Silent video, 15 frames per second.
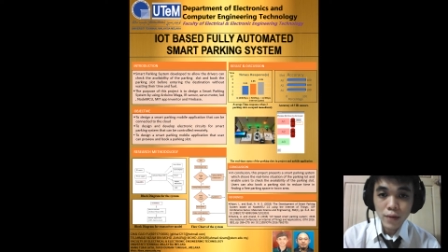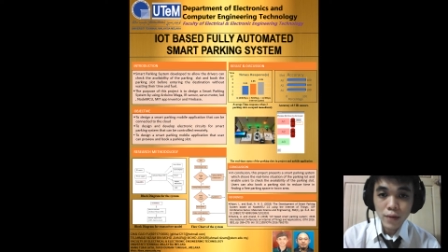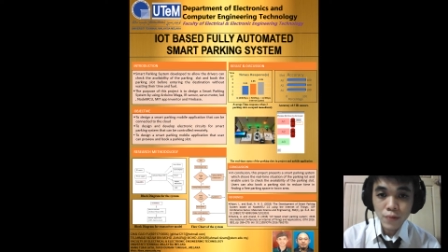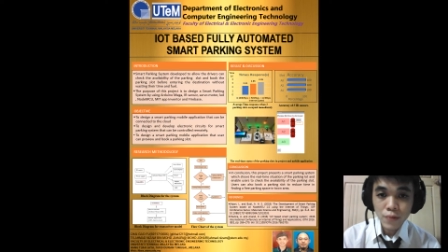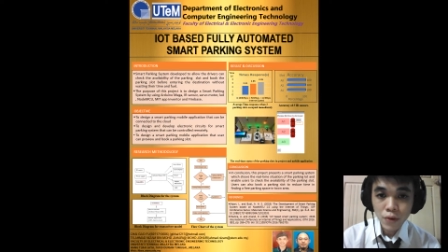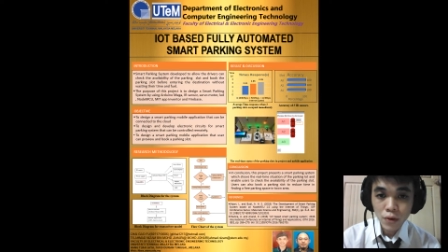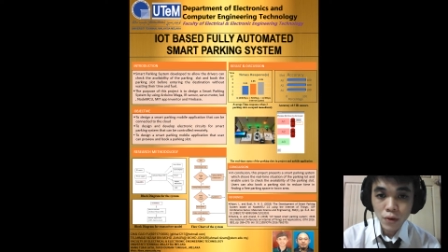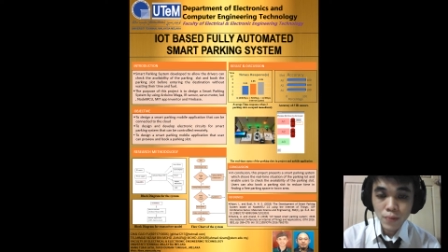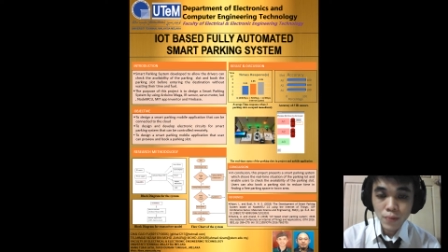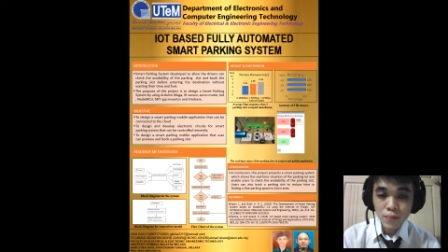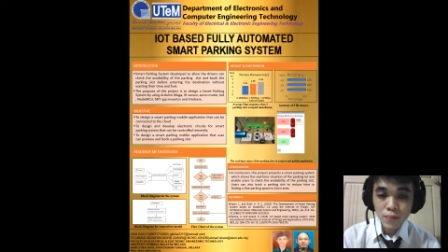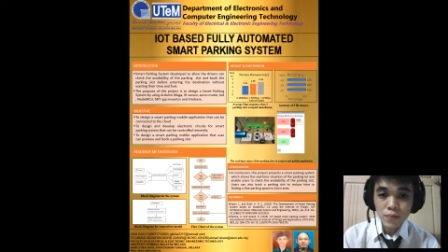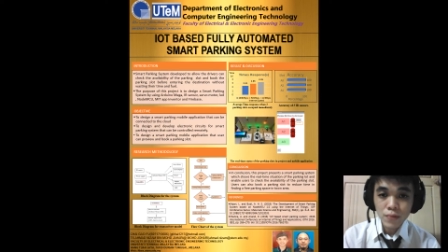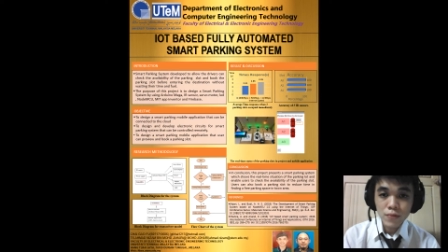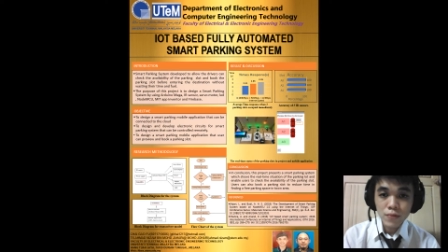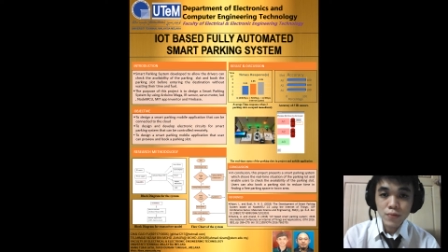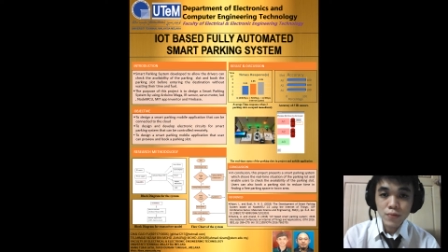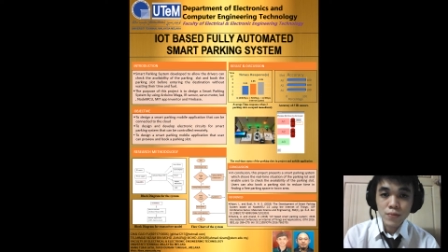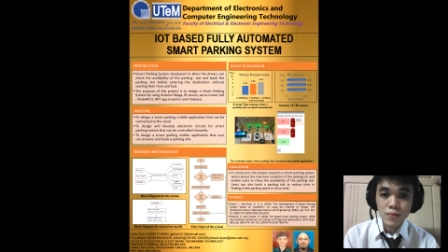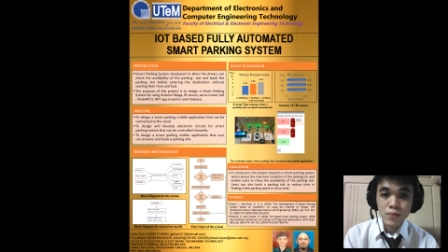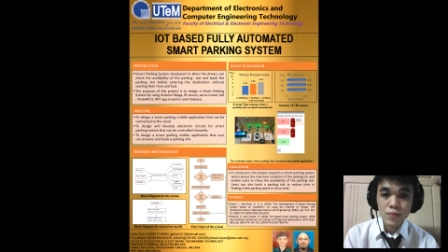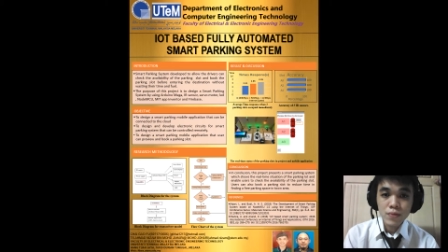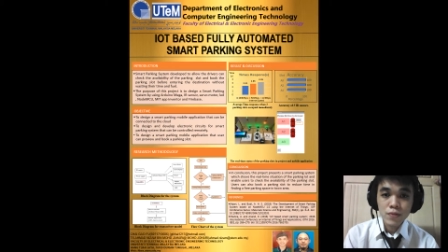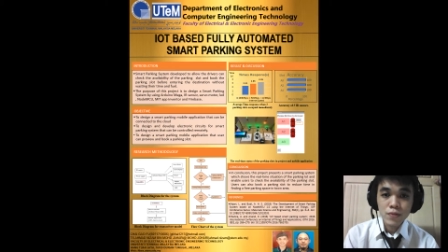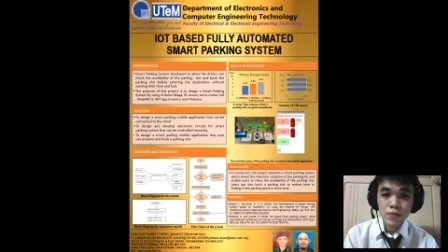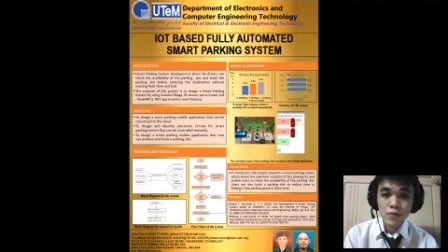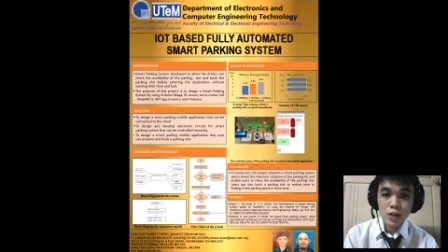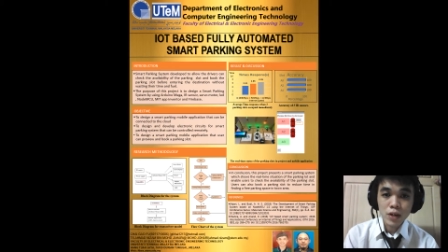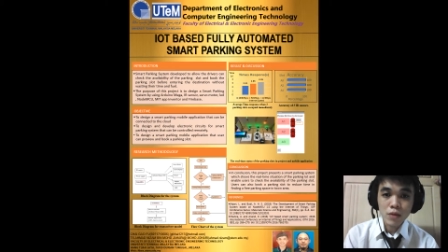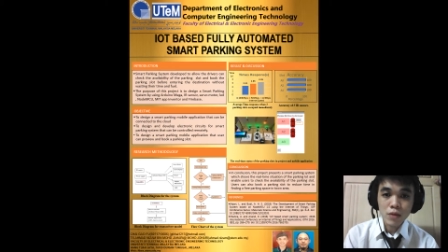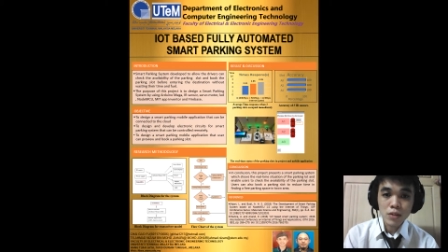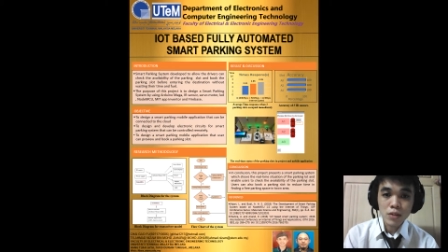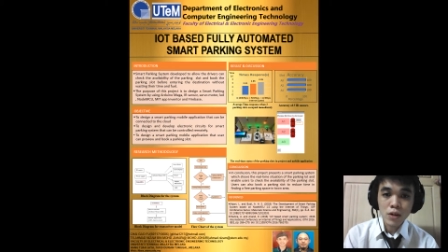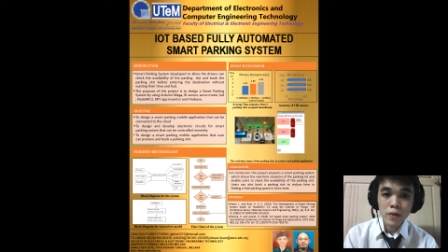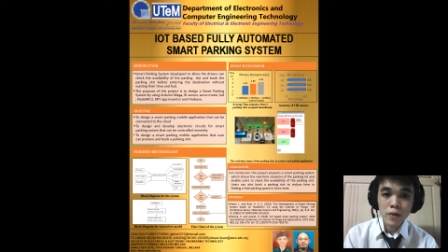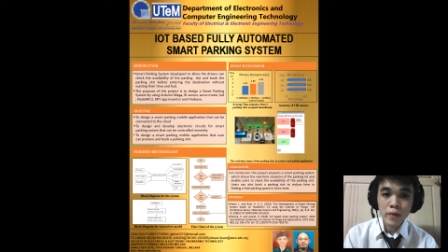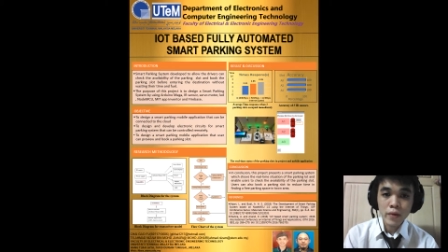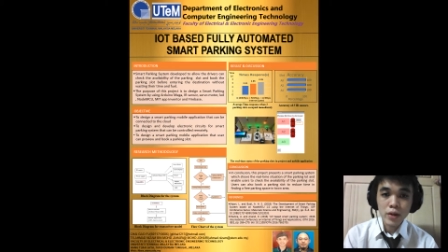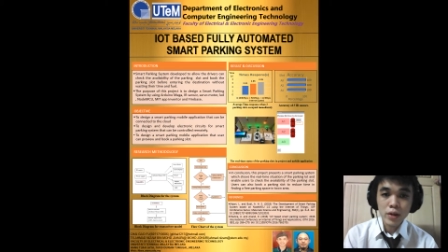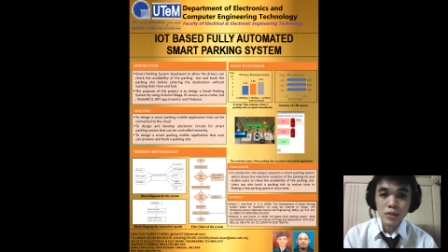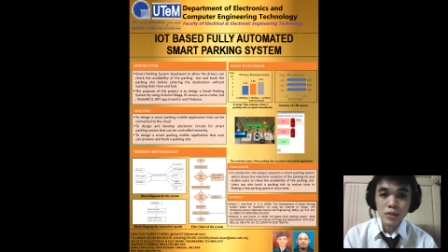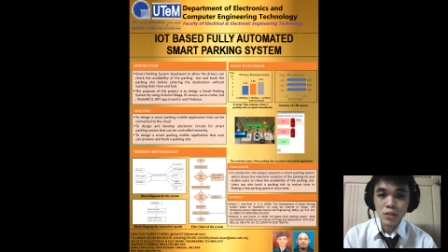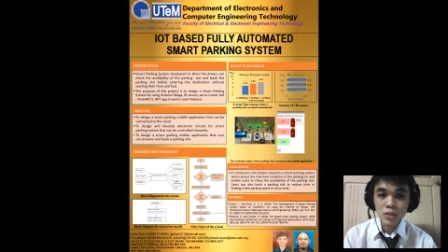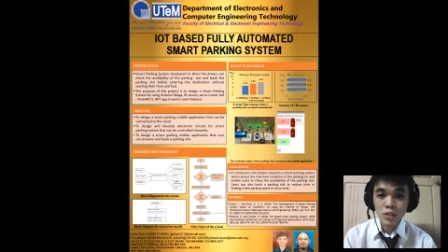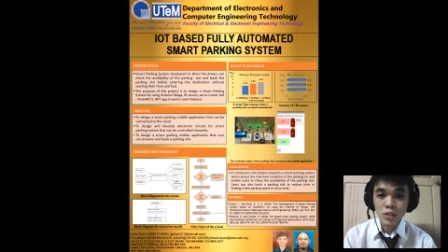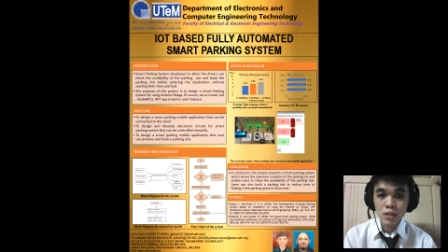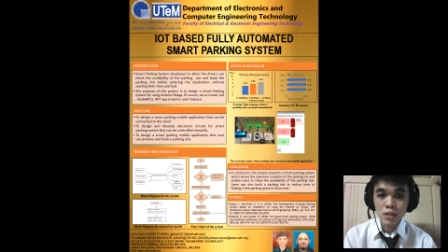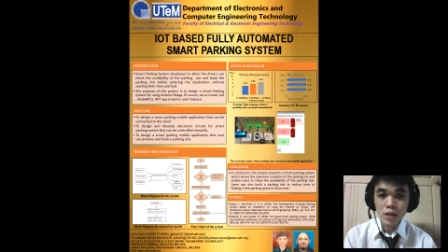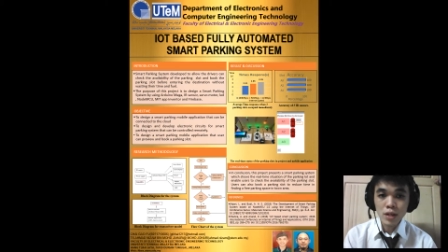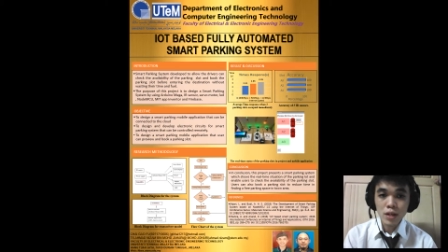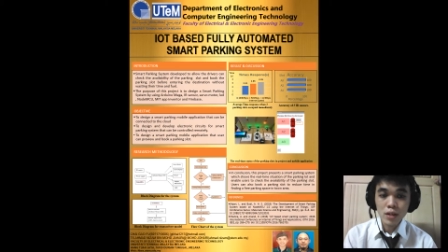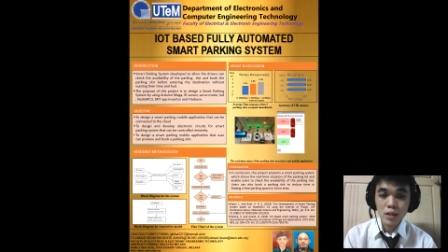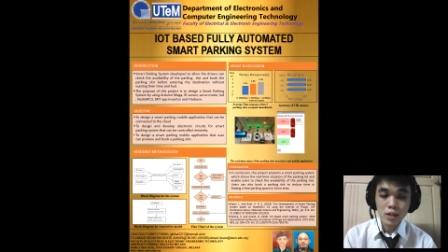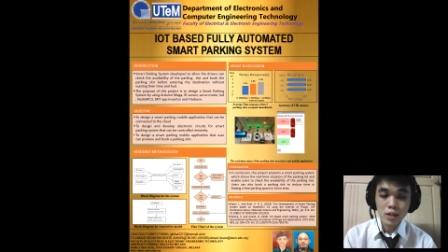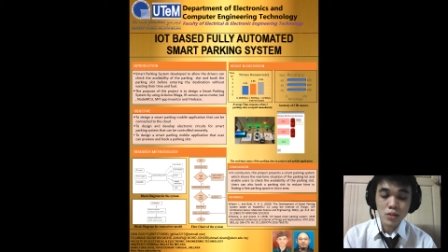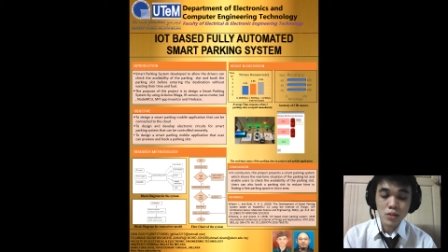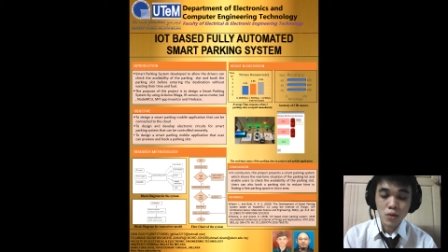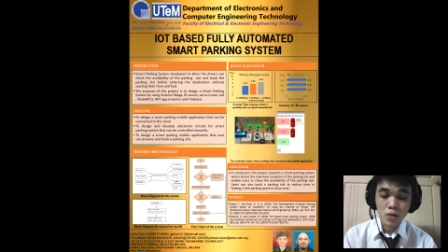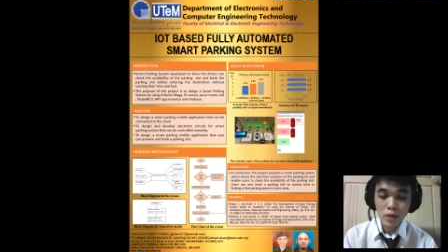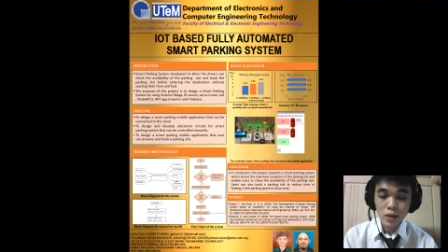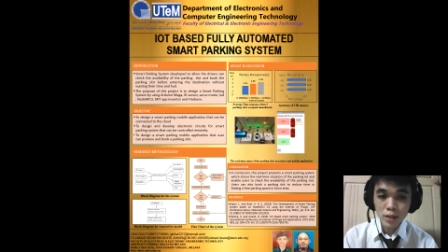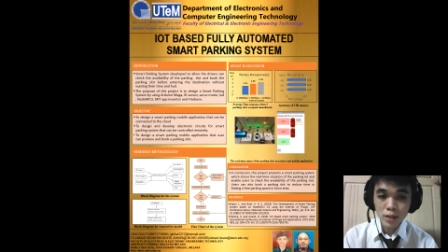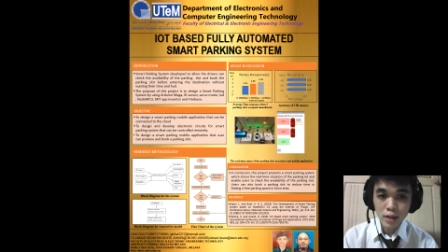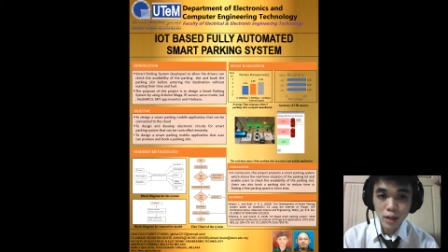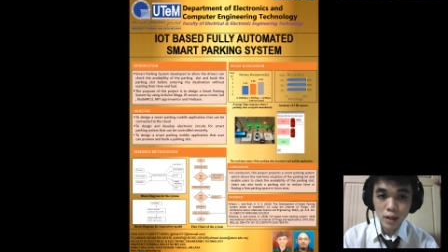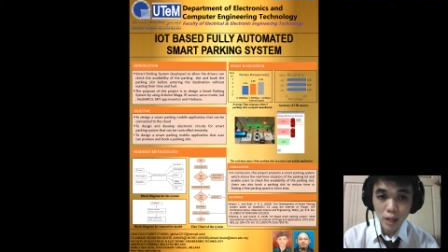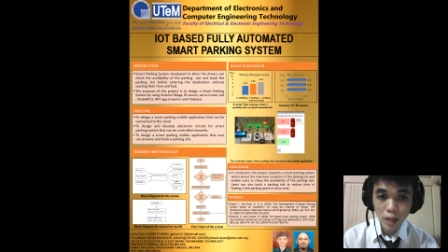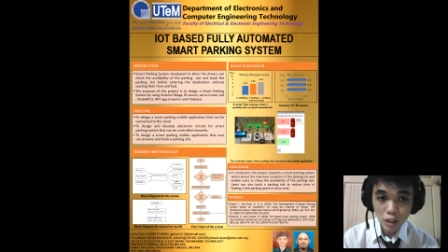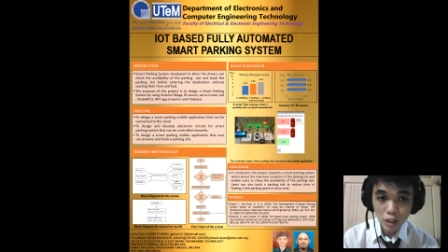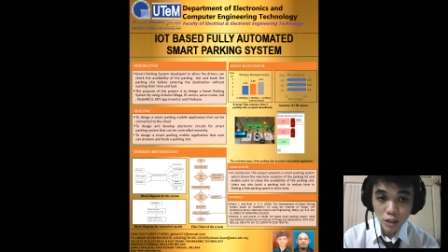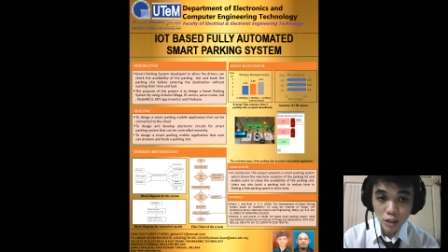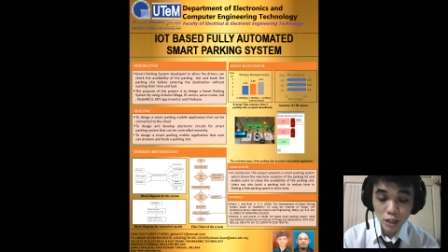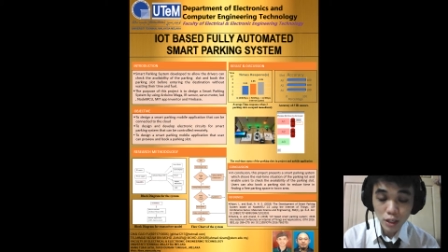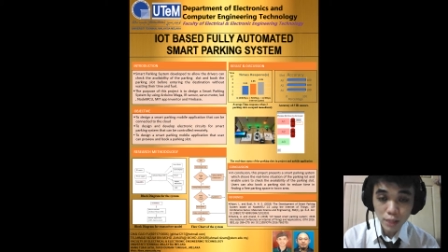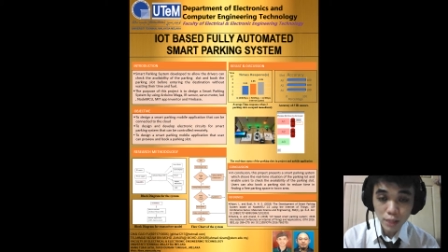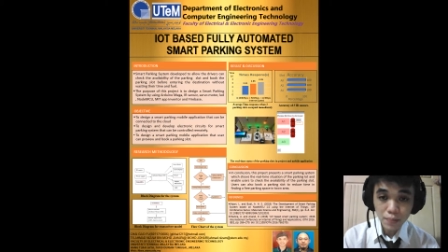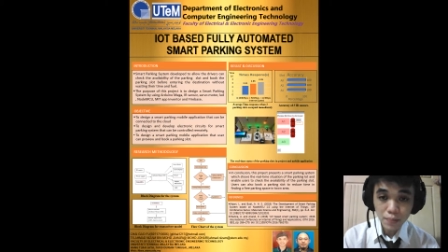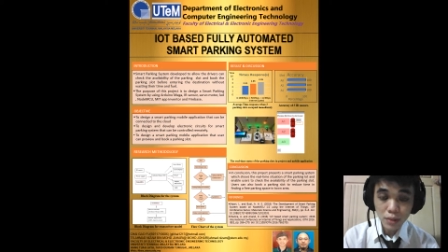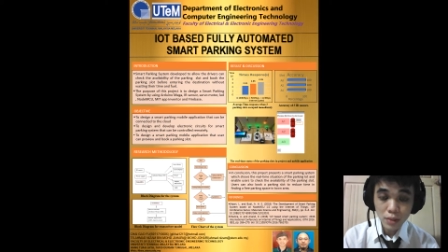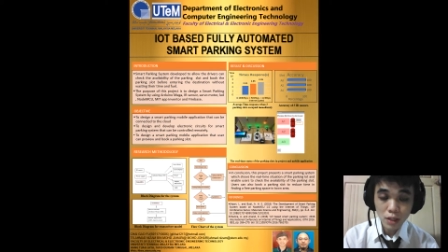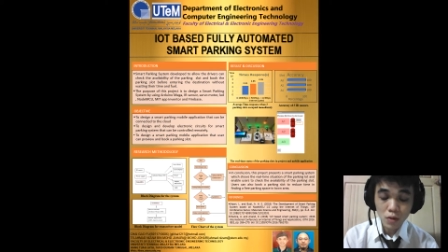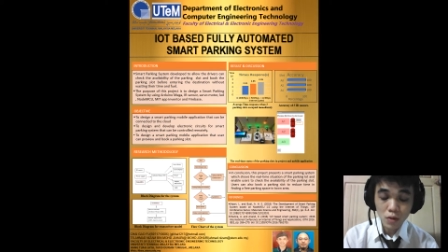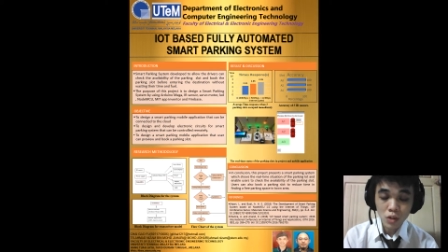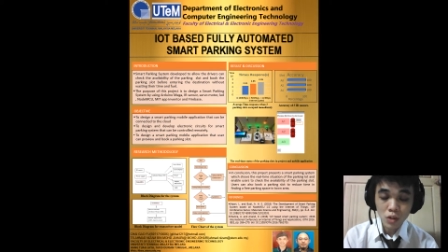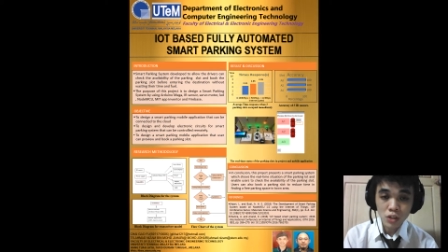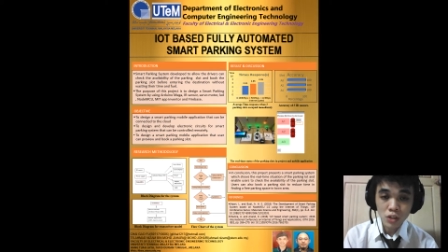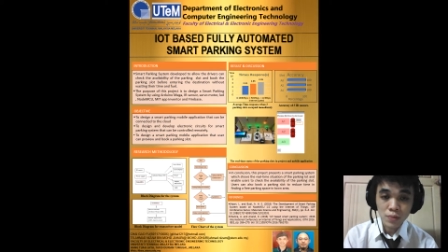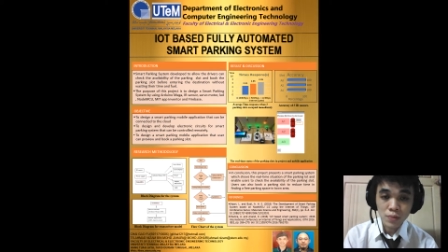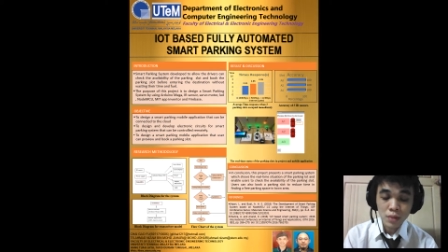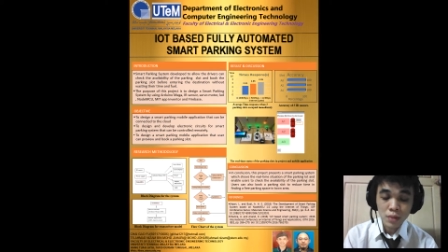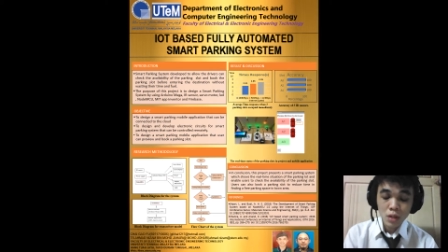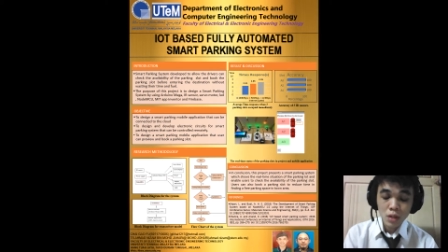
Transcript: from Faculty of Electrical and Electronic Engineering Technology.